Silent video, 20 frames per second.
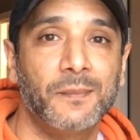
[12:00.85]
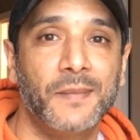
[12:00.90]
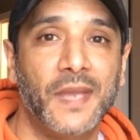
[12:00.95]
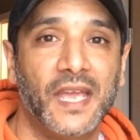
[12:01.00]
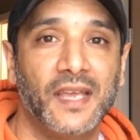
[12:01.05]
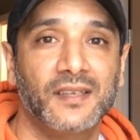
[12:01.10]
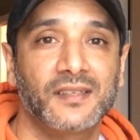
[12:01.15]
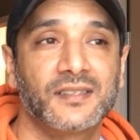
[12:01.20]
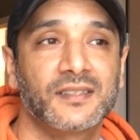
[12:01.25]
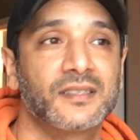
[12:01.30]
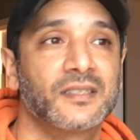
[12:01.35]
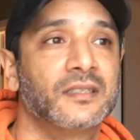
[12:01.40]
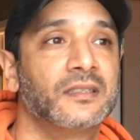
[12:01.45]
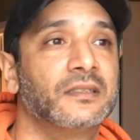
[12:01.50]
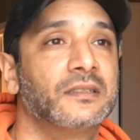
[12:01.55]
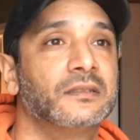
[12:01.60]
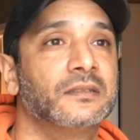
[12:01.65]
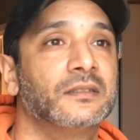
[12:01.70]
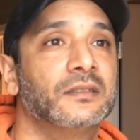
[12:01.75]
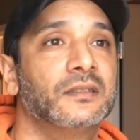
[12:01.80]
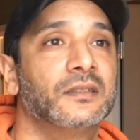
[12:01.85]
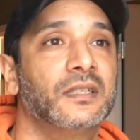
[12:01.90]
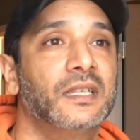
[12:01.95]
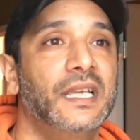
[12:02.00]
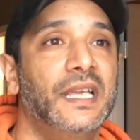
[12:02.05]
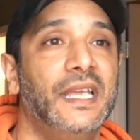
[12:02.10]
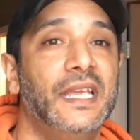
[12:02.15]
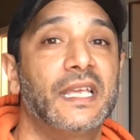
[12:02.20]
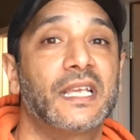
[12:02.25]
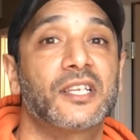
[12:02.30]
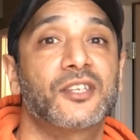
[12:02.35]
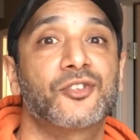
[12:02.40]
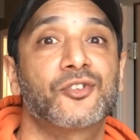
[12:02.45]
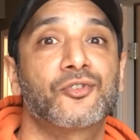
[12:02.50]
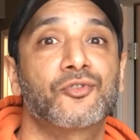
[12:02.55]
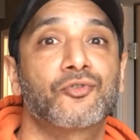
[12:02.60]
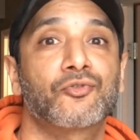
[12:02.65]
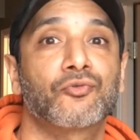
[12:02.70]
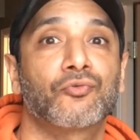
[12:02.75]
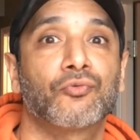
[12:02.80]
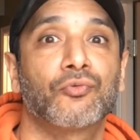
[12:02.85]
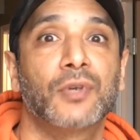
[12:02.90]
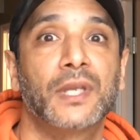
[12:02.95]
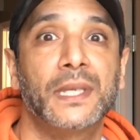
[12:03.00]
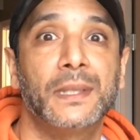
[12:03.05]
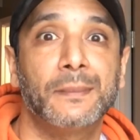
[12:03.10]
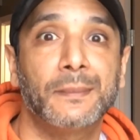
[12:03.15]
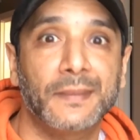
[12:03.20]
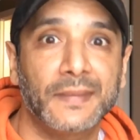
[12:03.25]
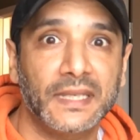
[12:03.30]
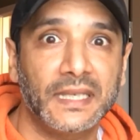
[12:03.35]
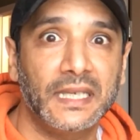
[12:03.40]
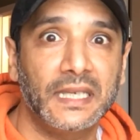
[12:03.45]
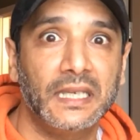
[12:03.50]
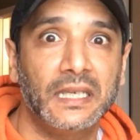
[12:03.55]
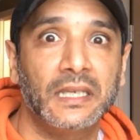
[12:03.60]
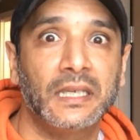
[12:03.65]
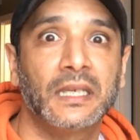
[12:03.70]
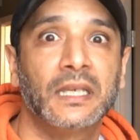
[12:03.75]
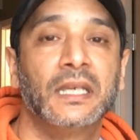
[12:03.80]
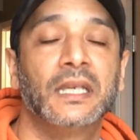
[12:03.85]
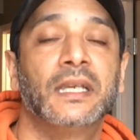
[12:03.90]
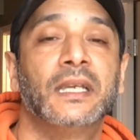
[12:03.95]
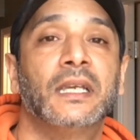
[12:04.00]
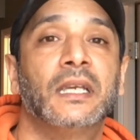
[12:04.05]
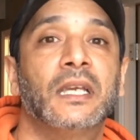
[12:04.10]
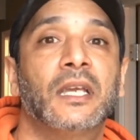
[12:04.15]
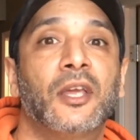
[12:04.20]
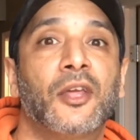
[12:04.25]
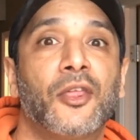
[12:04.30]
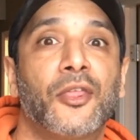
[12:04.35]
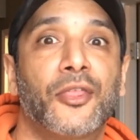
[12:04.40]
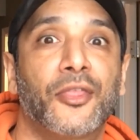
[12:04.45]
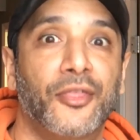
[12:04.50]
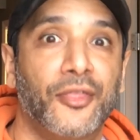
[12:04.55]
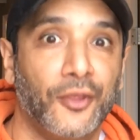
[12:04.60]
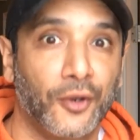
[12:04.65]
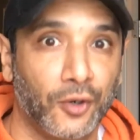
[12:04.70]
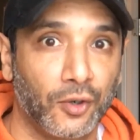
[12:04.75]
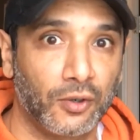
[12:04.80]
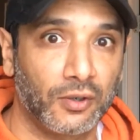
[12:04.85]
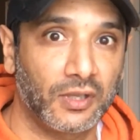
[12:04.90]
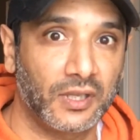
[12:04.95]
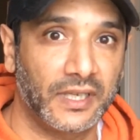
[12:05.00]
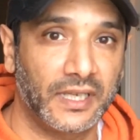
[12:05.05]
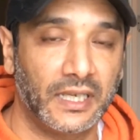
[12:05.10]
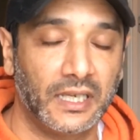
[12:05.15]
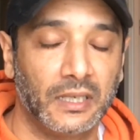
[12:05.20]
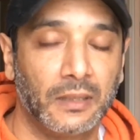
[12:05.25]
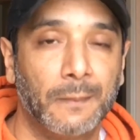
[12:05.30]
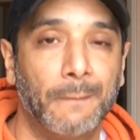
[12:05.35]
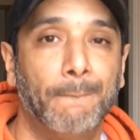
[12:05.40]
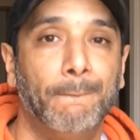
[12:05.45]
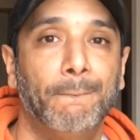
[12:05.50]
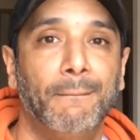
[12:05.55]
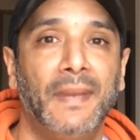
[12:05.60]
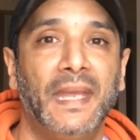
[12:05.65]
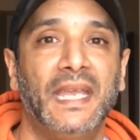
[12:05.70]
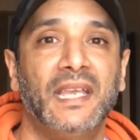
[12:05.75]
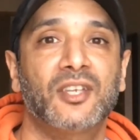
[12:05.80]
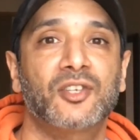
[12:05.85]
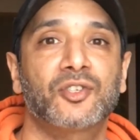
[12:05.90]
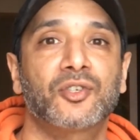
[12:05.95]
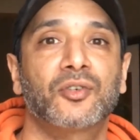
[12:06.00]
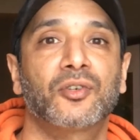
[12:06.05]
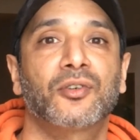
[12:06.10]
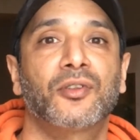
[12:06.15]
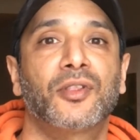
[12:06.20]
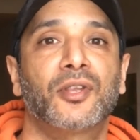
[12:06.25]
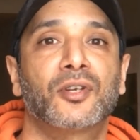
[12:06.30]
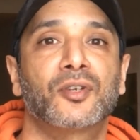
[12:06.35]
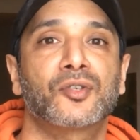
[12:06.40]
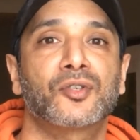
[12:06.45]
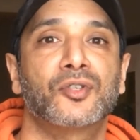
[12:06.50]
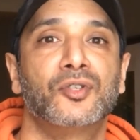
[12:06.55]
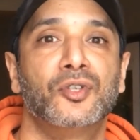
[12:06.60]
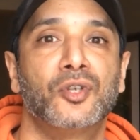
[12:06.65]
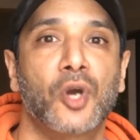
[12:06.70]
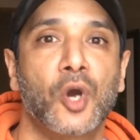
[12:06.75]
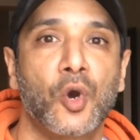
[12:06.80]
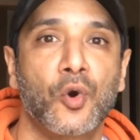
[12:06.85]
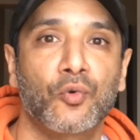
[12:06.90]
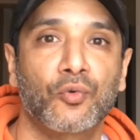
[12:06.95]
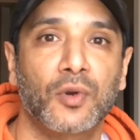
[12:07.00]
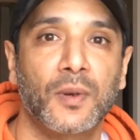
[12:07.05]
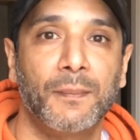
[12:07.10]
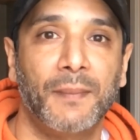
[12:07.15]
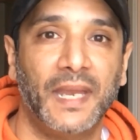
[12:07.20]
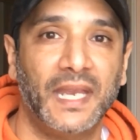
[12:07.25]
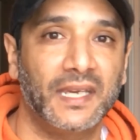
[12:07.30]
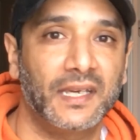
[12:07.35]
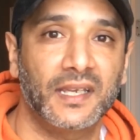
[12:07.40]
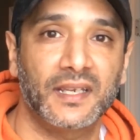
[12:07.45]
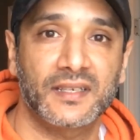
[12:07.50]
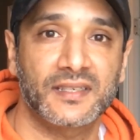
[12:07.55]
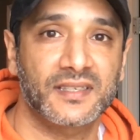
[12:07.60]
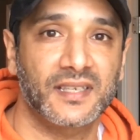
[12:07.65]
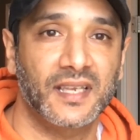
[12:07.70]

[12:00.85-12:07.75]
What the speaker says: the mess extremely thoroughly. Make sure there's no remaining